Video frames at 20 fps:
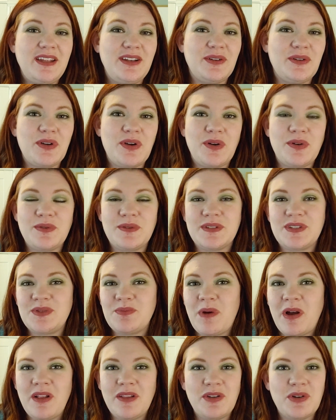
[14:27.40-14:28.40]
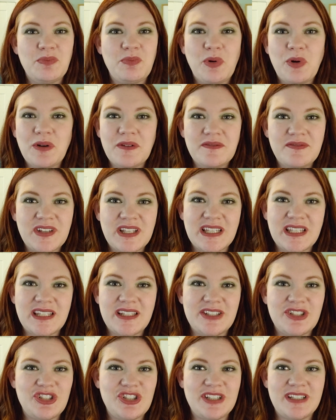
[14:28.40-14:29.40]
go to a small little port
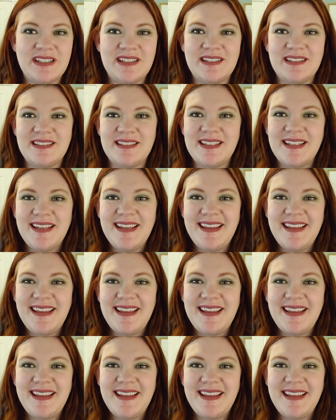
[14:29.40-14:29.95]
village and